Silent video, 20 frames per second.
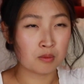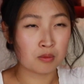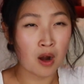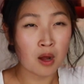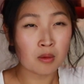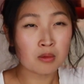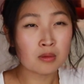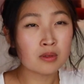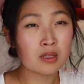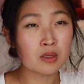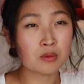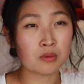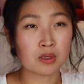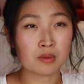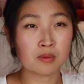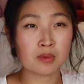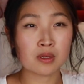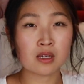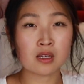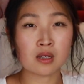probably
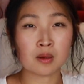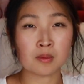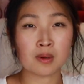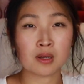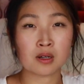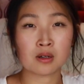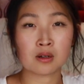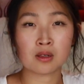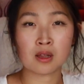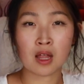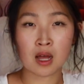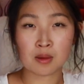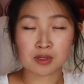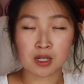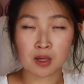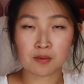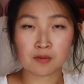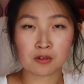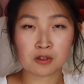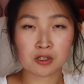would be a better
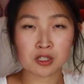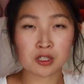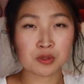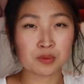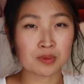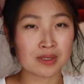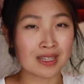laptop for you.